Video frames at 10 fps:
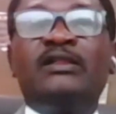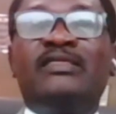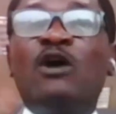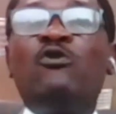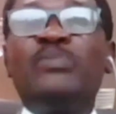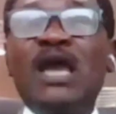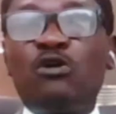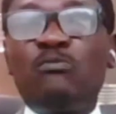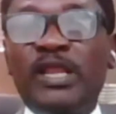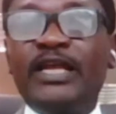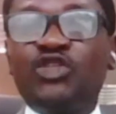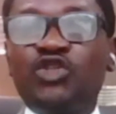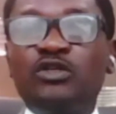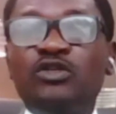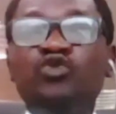there will be an
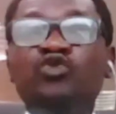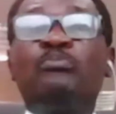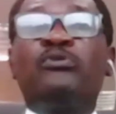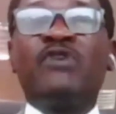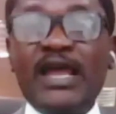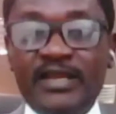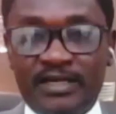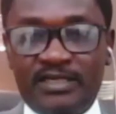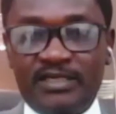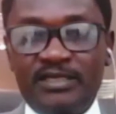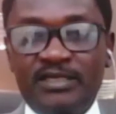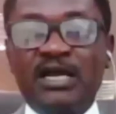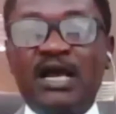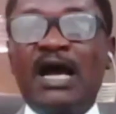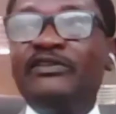obligation to provide it.
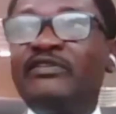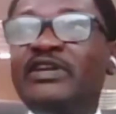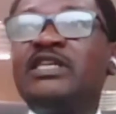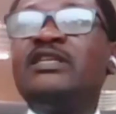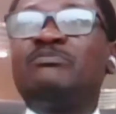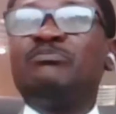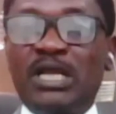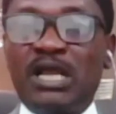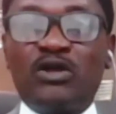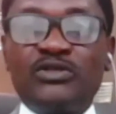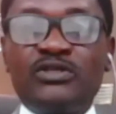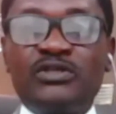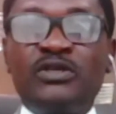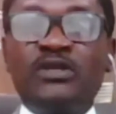And the reason is because